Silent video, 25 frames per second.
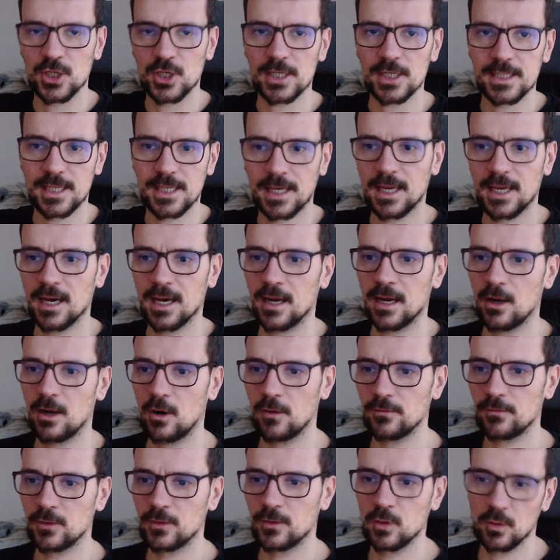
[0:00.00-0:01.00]
just cut
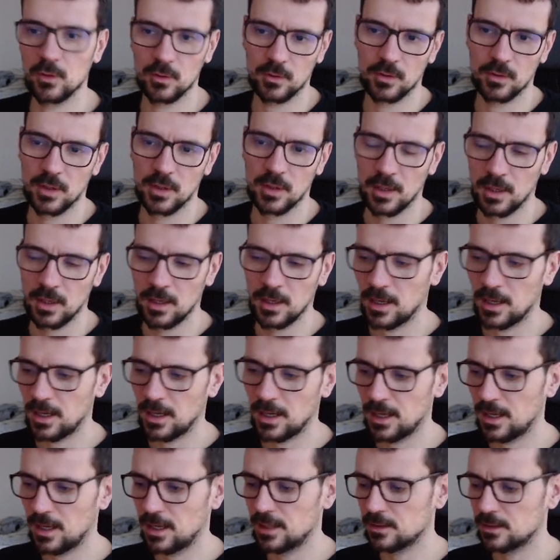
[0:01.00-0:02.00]
off to
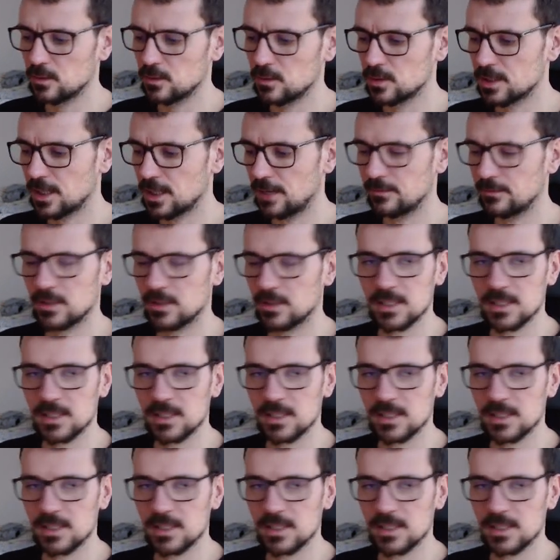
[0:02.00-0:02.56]
save